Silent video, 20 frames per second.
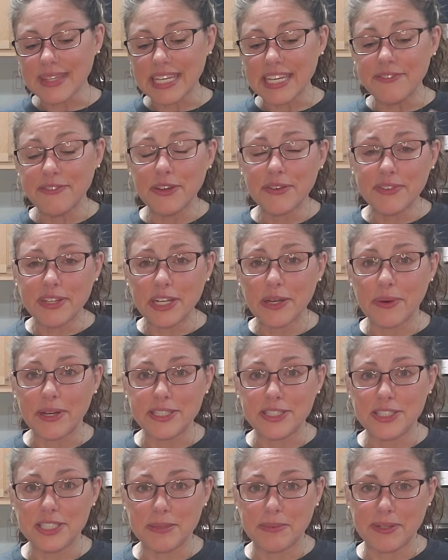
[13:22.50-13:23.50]
If you have any
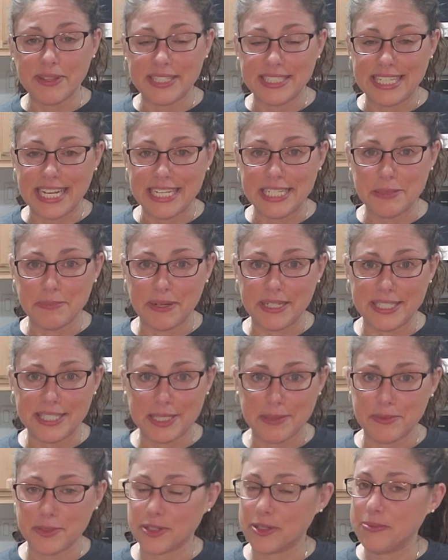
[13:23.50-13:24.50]
questions about the TasteBuds
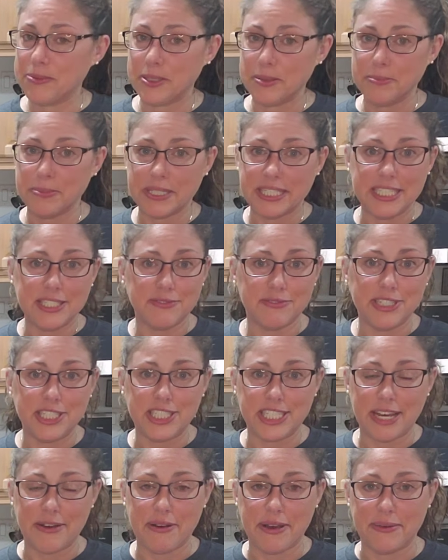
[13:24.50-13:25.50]
subscription, please
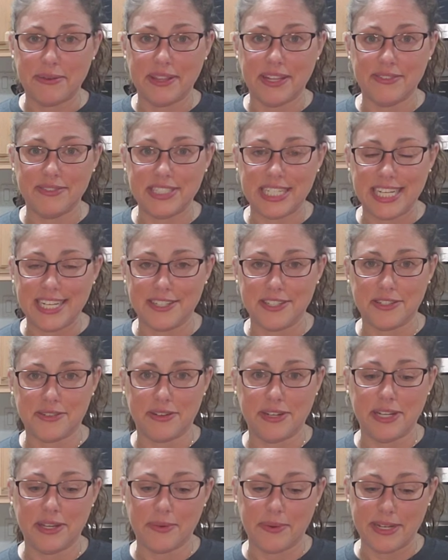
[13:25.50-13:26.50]
reach out. I would love to answer
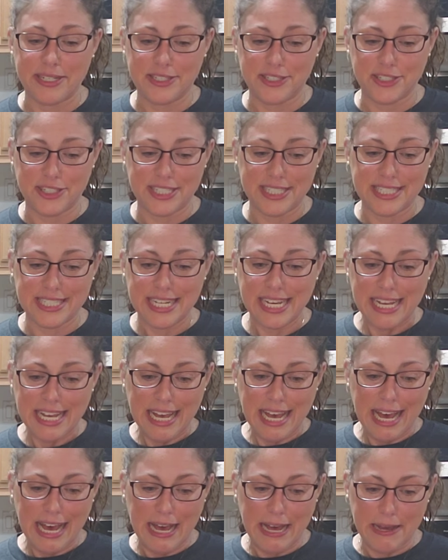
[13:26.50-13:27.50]
any questions.
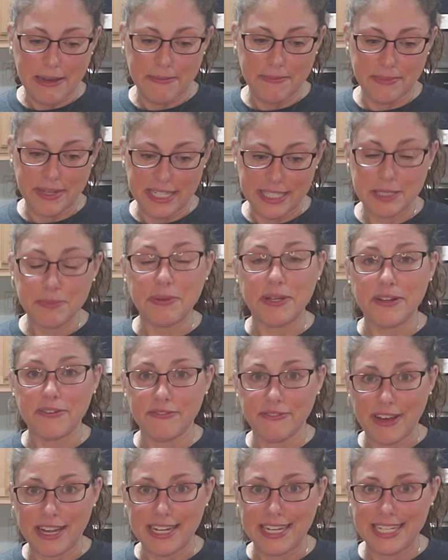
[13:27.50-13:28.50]
It's been a
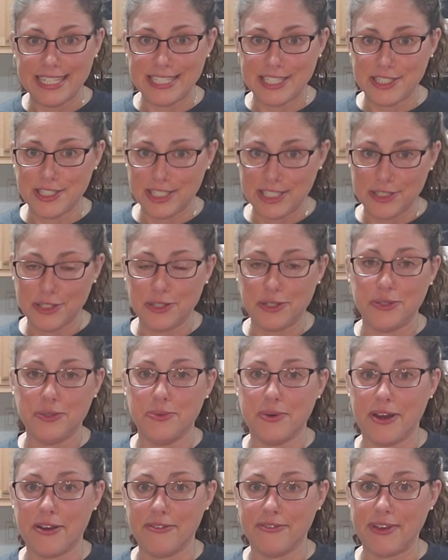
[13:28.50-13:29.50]
fun addition
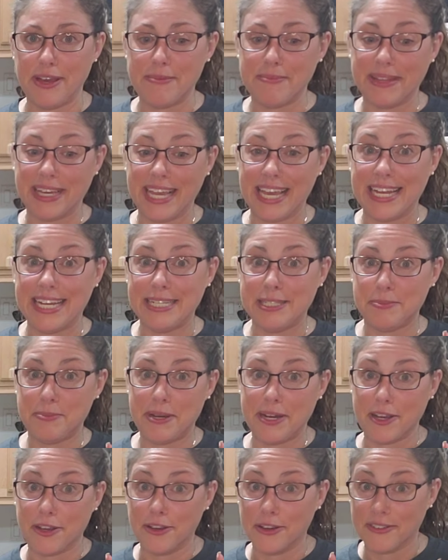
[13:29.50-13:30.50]
to our family, and it's
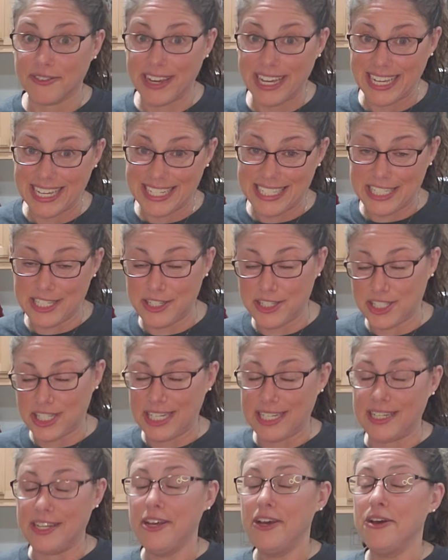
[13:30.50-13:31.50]
been a great
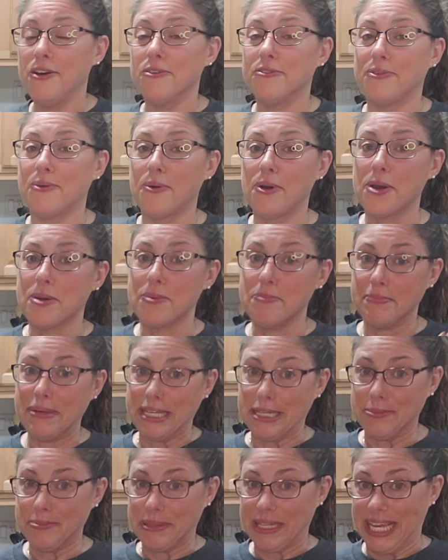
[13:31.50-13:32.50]
addition for
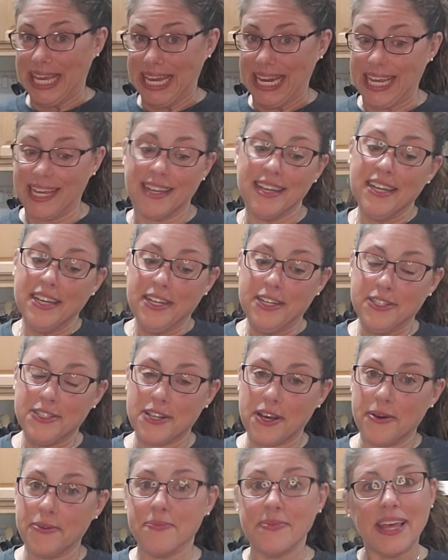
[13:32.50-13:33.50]
meal planning.
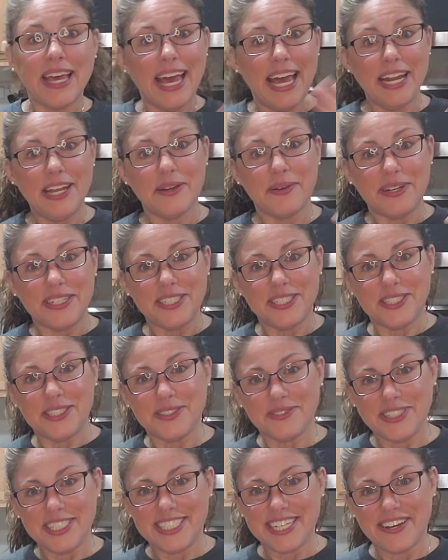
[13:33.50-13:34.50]
So any
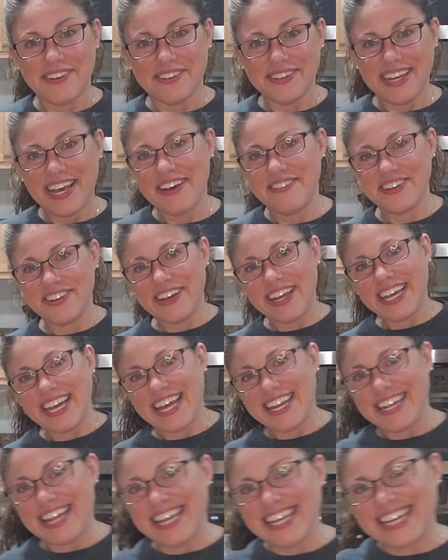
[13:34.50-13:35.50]
questions, reach out. Have a great
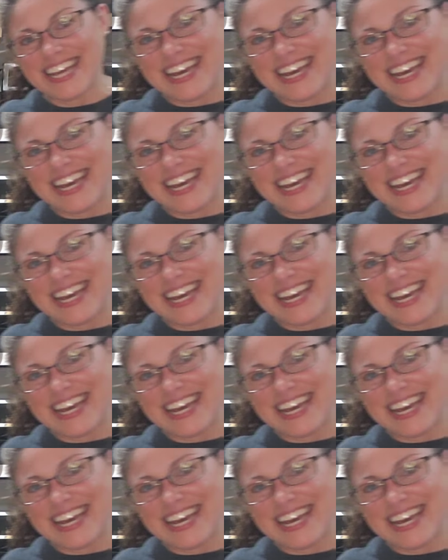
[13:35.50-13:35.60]
night,